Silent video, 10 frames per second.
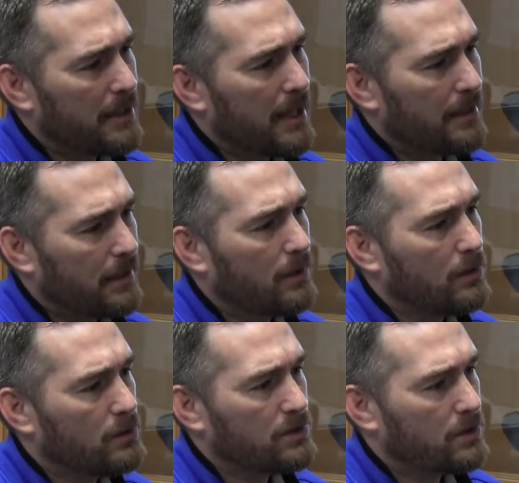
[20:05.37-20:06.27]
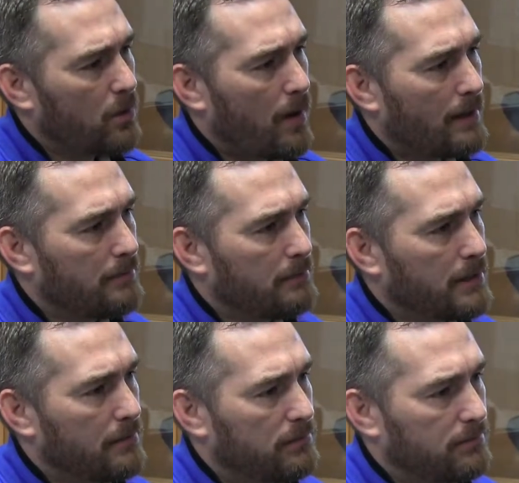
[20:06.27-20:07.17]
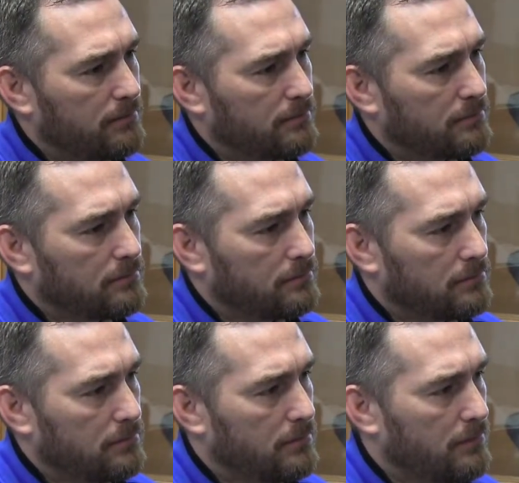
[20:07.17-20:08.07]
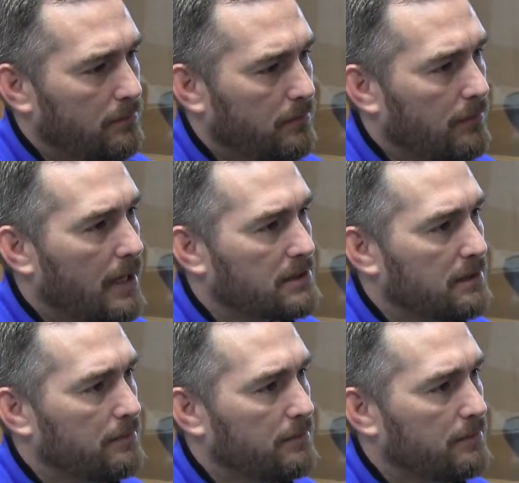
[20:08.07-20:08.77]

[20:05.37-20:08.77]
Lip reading: that includes quite a bit of. That's a